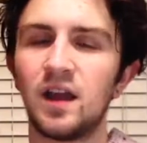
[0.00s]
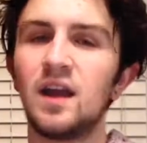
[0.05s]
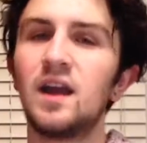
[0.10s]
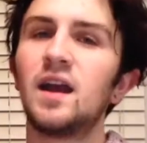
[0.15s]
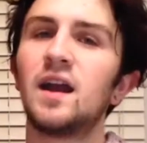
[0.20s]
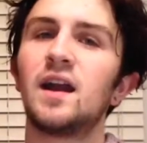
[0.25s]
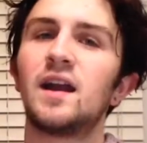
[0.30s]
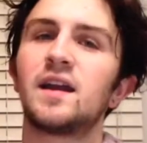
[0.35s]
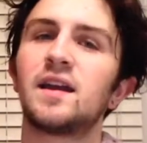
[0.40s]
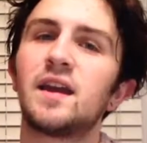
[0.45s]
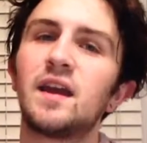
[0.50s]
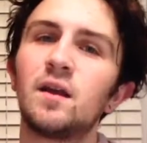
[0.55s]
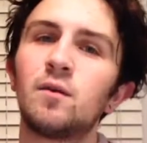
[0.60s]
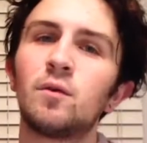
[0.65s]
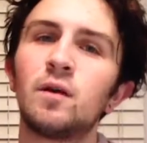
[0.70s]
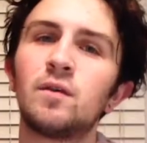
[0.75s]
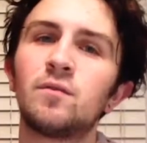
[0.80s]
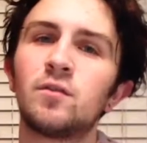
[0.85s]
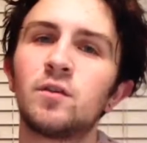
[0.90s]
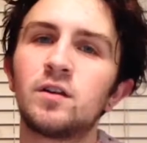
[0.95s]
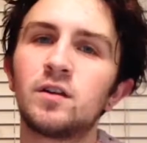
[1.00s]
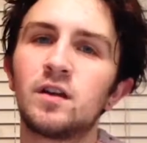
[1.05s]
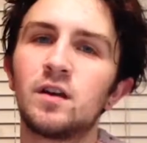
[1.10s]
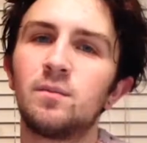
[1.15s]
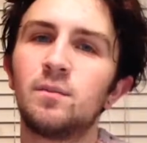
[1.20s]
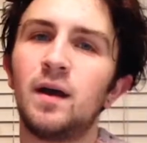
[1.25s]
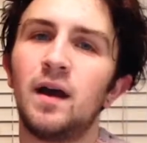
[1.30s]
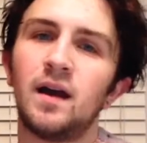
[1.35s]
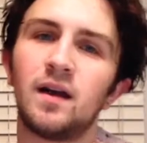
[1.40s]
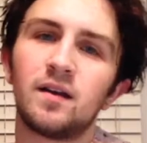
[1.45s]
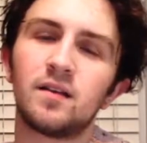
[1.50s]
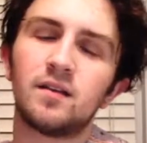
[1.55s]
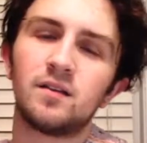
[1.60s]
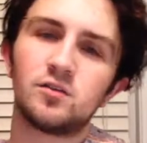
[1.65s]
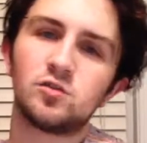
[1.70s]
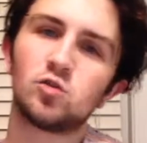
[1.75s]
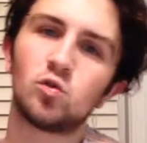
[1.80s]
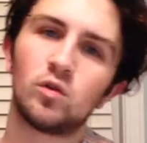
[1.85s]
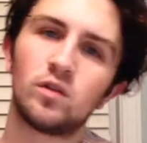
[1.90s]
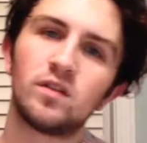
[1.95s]
and I can't wait for it to come back, because then
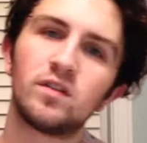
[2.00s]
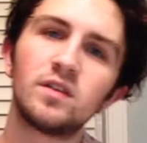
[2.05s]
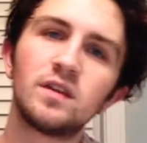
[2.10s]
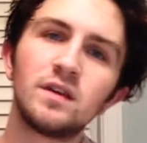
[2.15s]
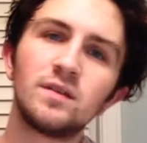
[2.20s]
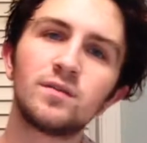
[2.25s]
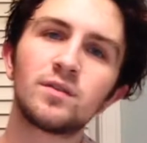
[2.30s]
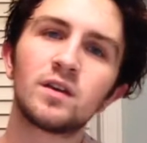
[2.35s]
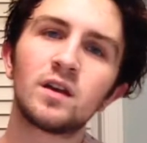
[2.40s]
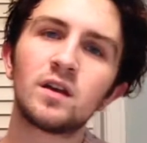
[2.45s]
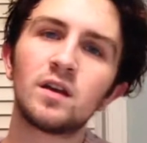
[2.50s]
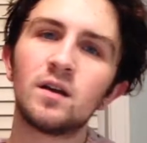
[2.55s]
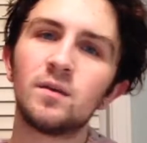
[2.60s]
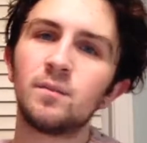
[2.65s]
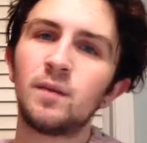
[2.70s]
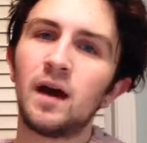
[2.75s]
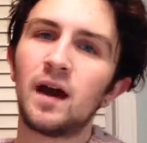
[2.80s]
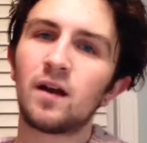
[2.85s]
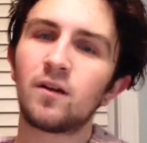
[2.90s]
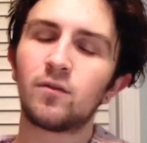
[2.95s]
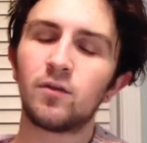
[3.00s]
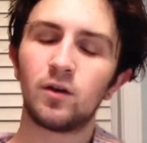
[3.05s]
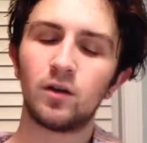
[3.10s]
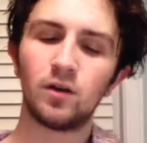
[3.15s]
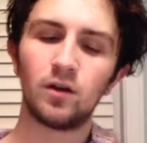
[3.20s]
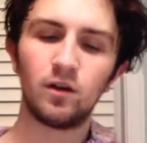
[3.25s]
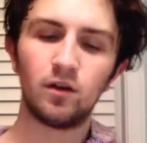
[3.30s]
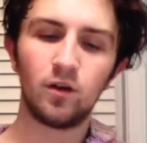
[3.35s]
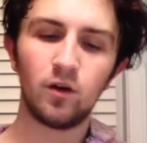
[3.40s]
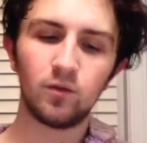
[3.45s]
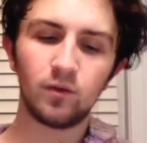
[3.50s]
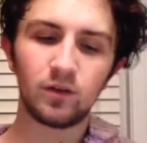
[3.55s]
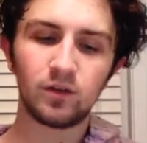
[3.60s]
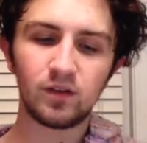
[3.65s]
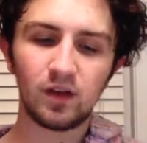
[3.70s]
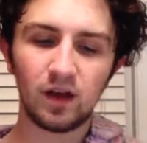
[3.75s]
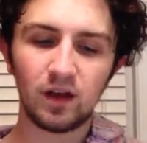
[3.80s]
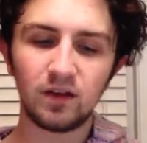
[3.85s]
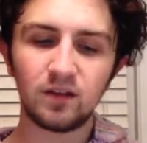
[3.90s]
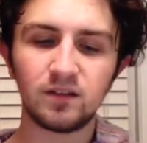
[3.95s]
short sleeves can come back for an
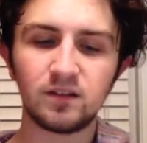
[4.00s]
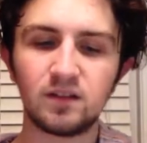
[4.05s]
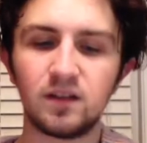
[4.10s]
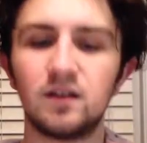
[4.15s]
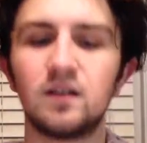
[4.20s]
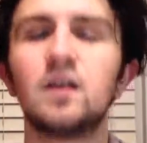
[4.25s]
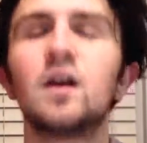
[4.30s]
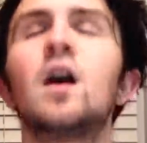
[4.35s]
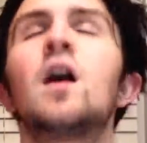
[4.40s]
oversized, and